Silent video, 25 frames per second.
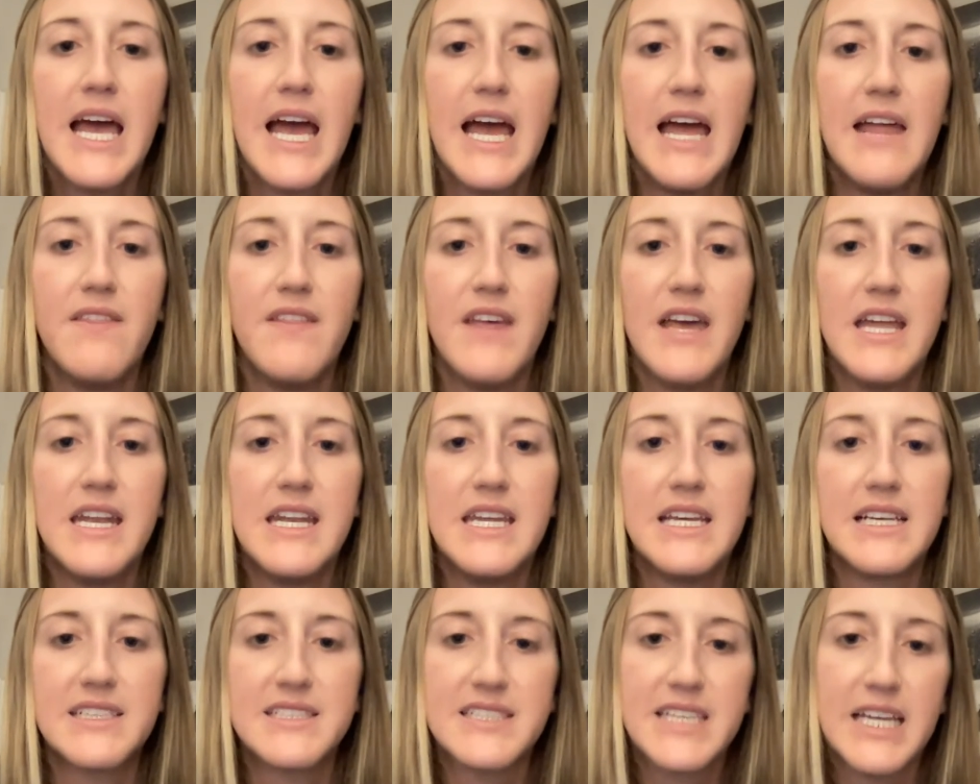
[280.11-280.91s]
And then
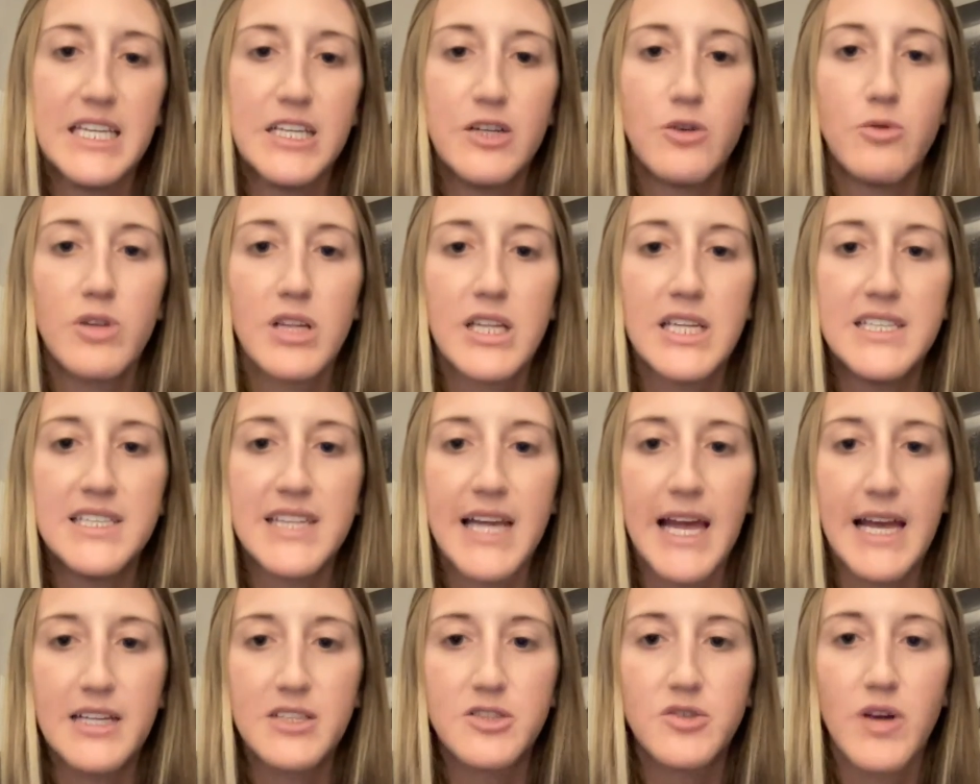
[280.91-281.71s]
extended release
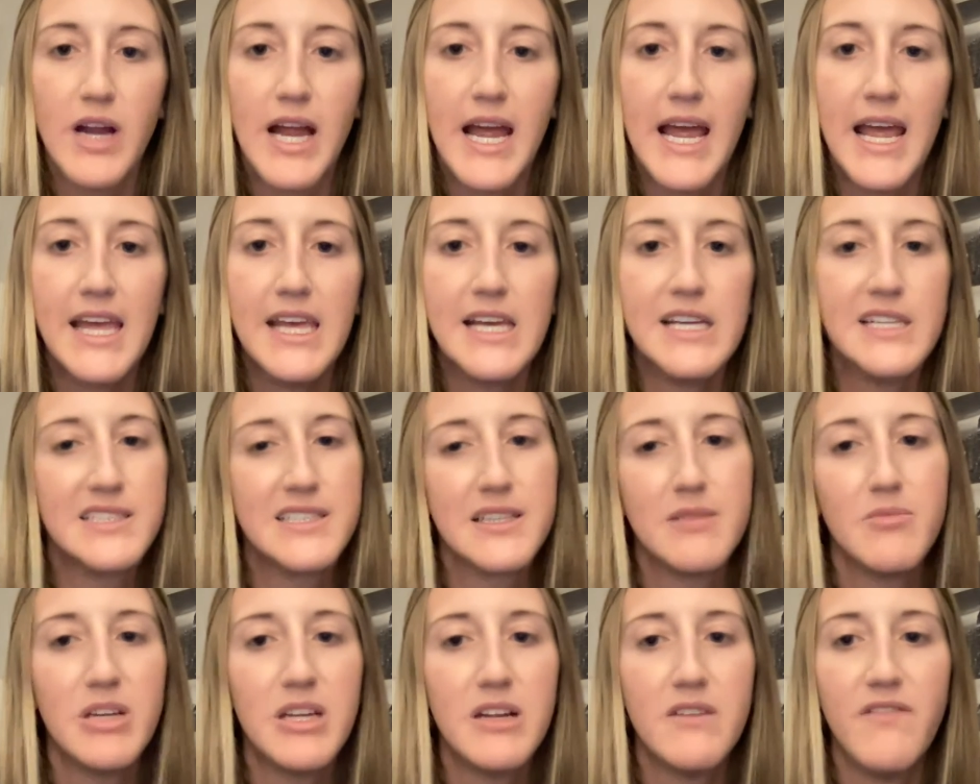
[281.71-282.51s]
X-ray, it's
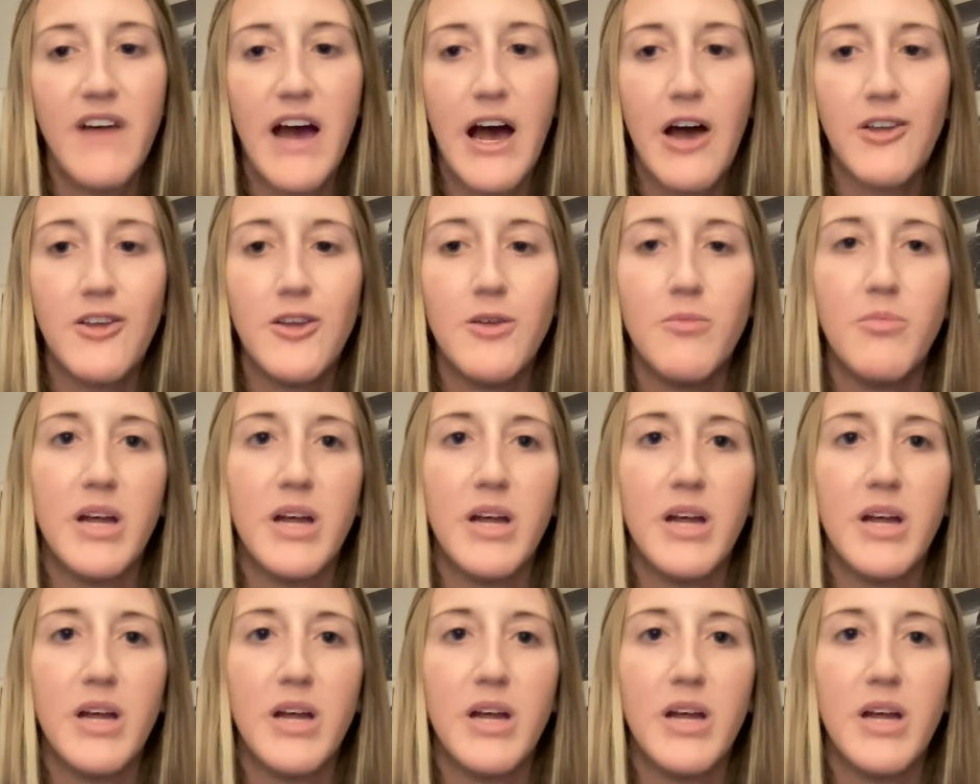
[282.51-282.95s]
limited value,